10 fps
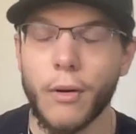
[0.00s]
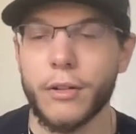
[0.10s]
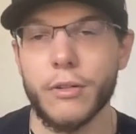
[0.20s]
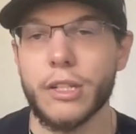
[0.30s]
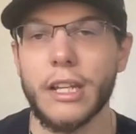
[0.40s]

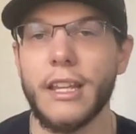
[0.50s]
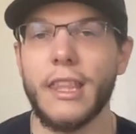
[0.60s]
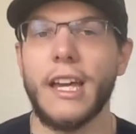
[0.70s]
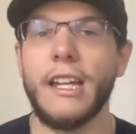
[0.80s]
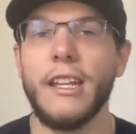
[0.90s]

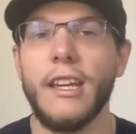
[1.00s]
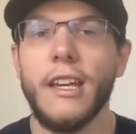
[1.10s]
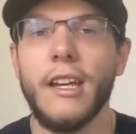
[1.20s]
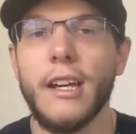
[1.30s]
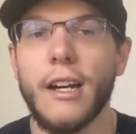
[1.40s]
understand that.
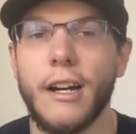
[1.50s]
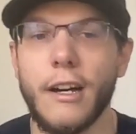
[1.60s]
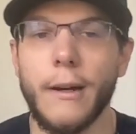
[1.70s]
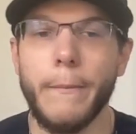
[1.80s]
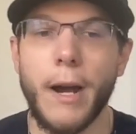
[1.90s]

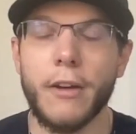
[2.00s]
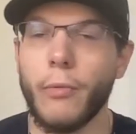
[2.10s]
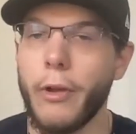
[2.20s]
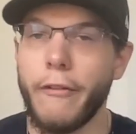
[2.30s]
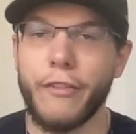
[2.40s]
I
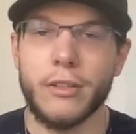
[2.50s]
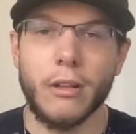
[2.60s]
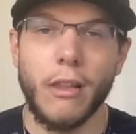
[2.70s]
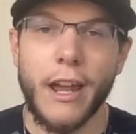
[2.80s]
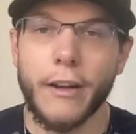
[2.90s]
don't know if it's
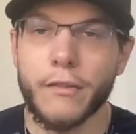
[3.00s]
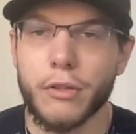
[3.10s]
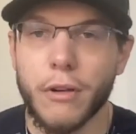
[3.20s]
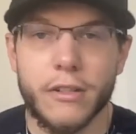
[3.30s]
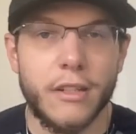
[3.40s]
a lack of
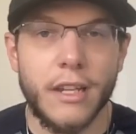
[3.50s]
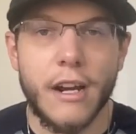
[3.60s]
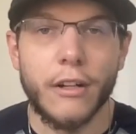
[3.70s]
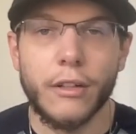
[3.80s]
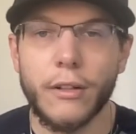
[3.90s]
trust in
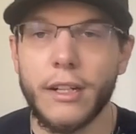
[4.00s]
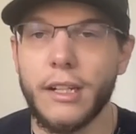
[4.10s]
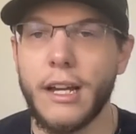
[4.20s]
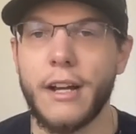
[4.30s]
Garrett Greene.